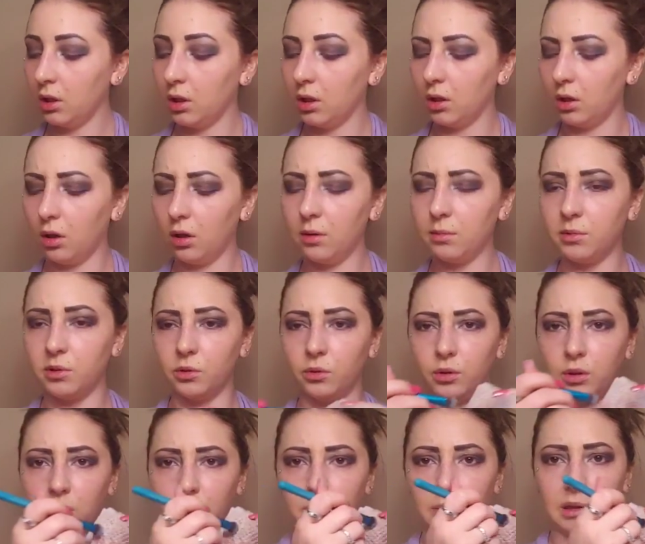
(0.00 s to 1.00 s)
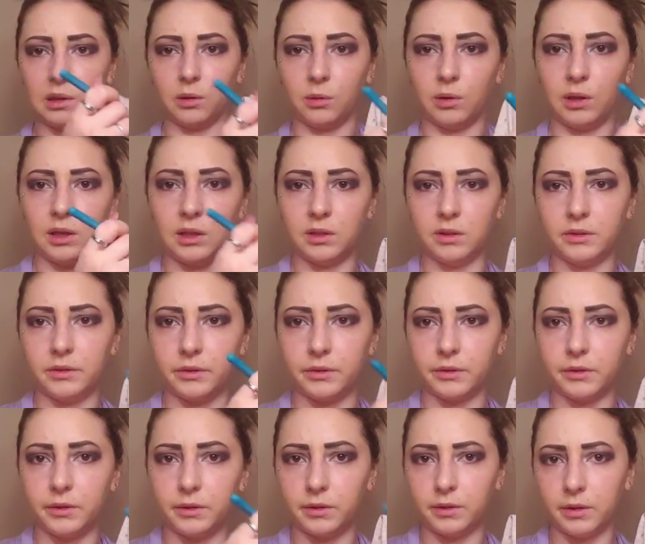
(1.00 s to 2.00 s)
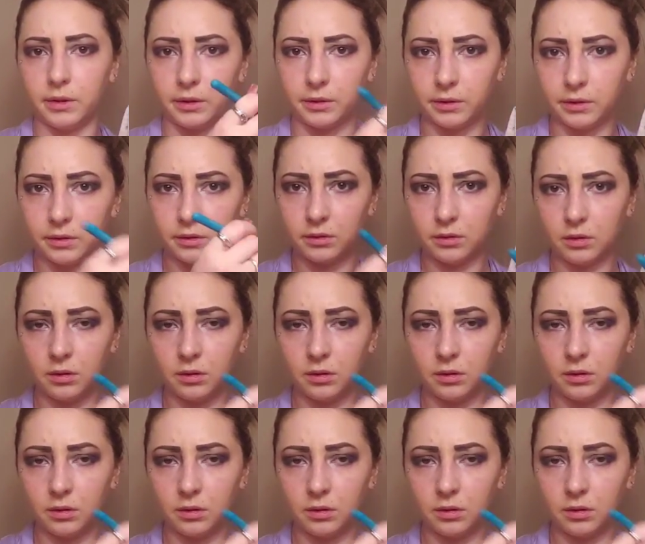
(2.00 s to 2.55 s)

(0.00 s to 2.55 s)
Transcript: And all I'm doing, by the way, is just this.